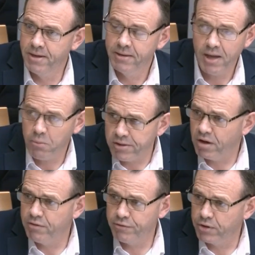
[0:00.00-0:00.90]
That went
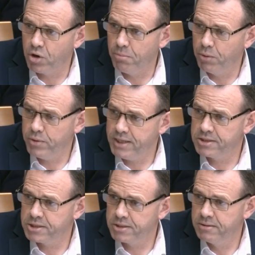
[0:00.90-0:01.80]
on for a couple of
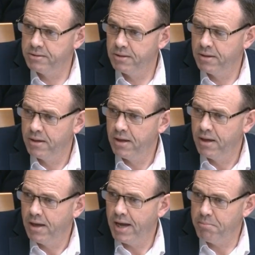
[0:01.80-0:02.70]
weeks
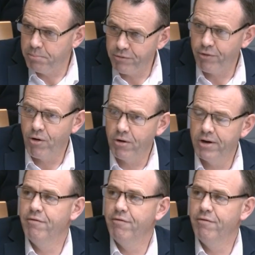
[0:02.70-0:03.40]
um, before